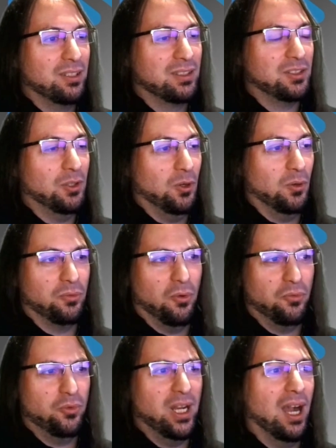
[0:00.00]
So for
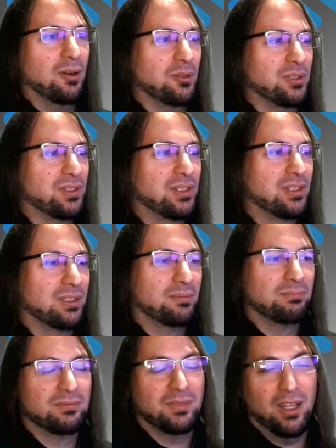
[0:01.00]
3 hours,
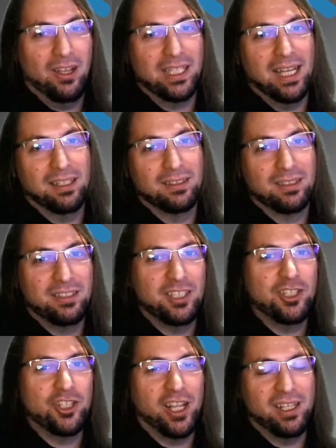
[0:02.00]
again,
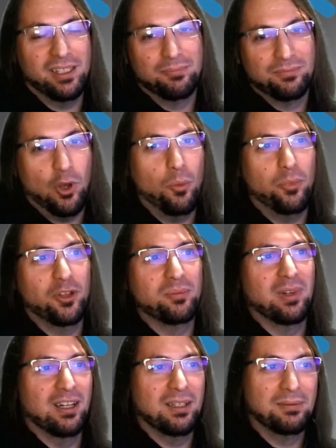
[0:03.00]
DJ, open
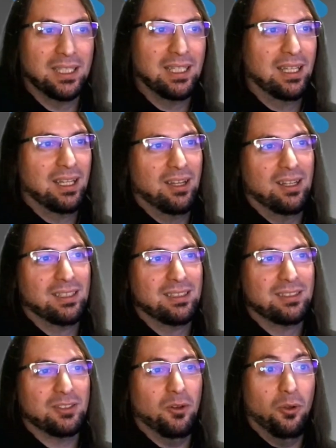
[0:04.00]
bar.
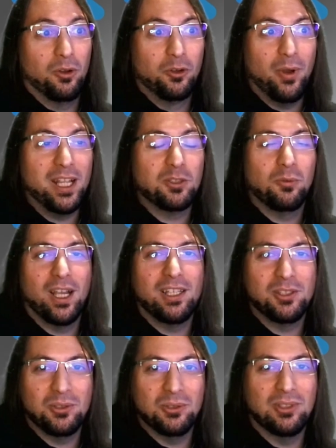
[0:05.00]
So a great way
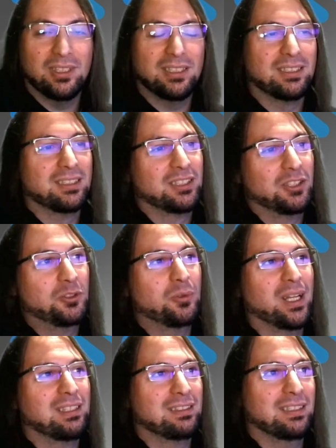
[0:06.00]
to
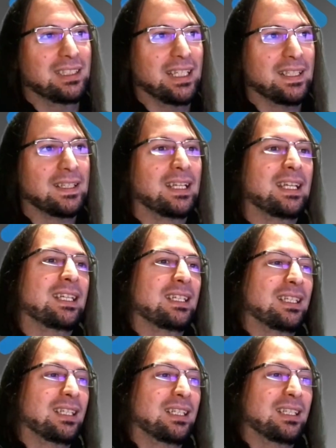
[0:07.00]
end the day.
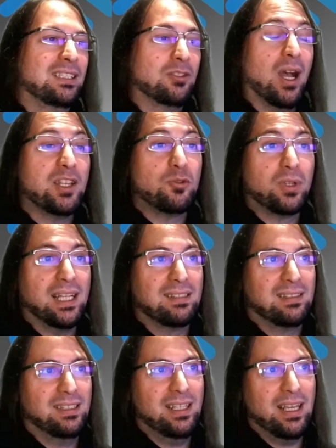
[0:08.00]
So as you can
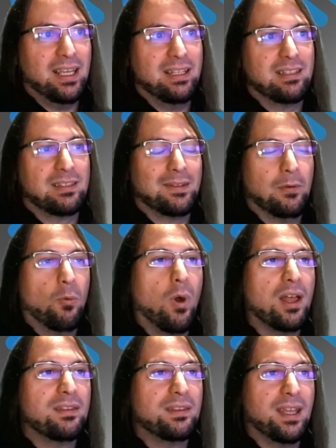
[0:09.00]
see, it's
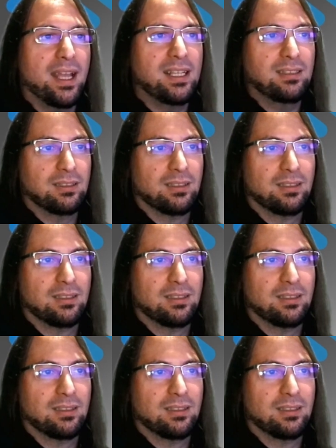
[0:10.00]
one day